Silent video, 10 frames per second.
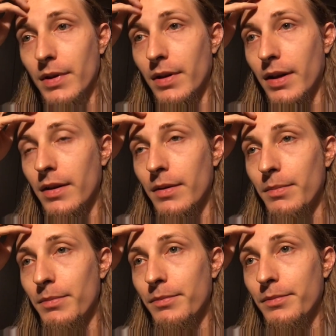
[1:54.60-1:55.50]
uh,
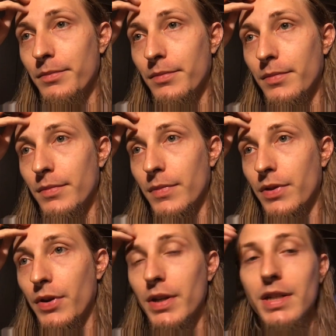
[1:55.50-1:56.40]

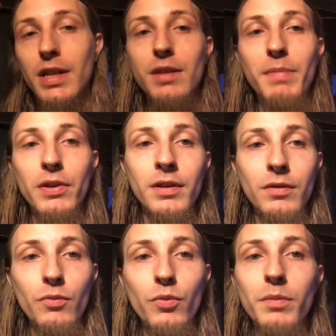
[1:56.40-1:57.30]
36
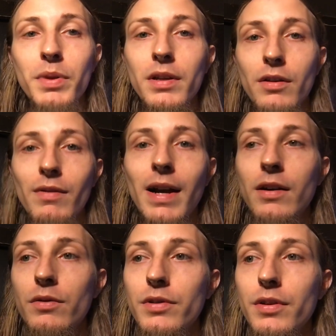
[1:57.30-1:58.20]
million would be
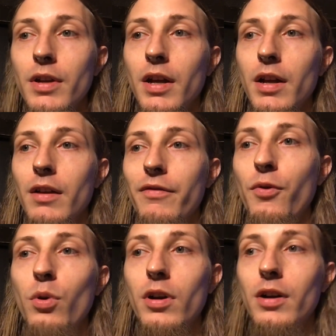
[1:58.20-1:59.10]
around
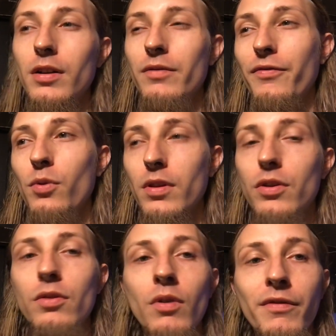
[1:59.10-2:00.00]
four, four a
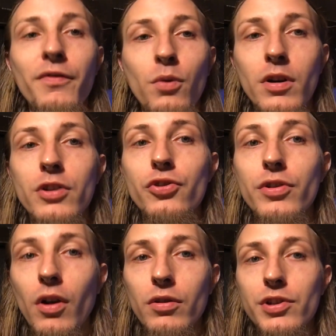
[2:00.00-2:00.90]
little over
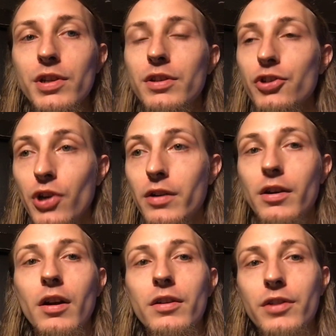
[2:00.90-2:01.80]
$400 in shark
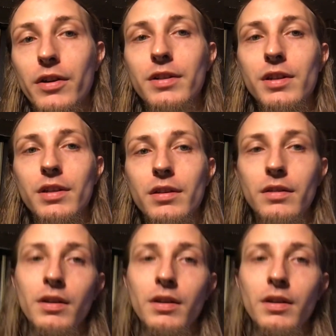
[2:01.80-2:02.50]
card currency.